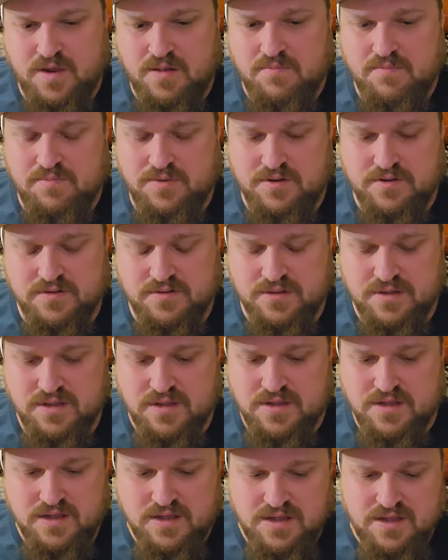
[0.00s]
But
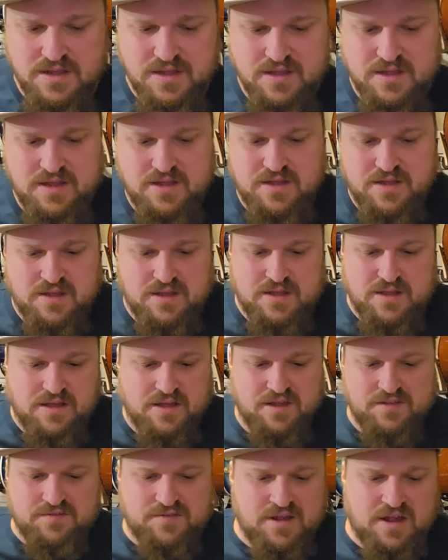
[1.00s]

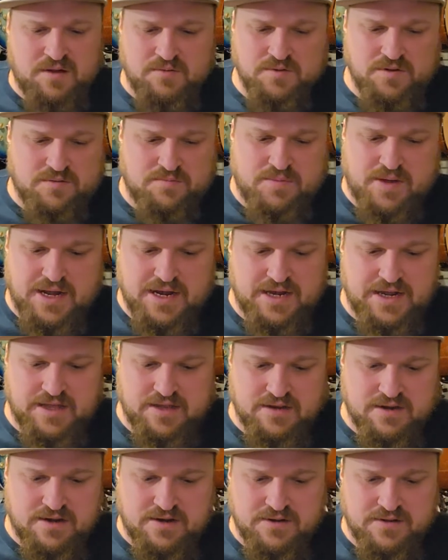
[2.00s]
it's not real bitey,
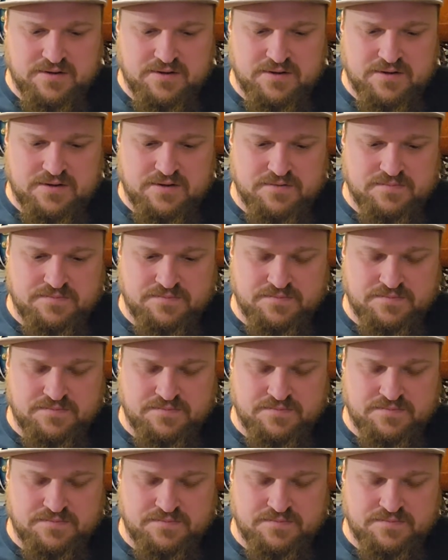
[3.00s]
not at all.